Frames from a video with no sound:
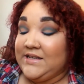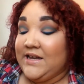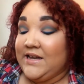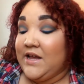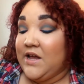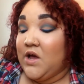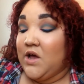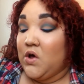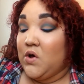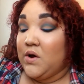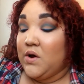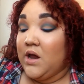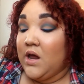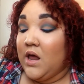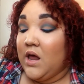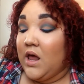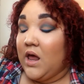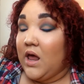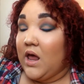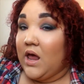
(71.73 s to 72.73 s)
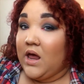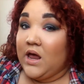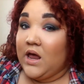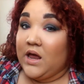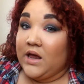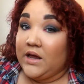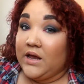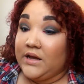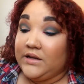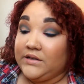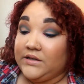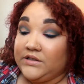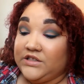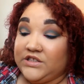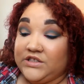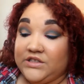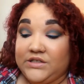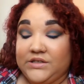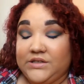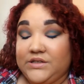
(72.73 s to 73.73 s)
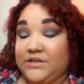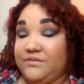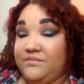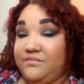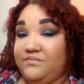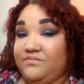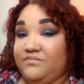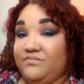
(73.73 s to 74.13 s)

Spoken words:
down and just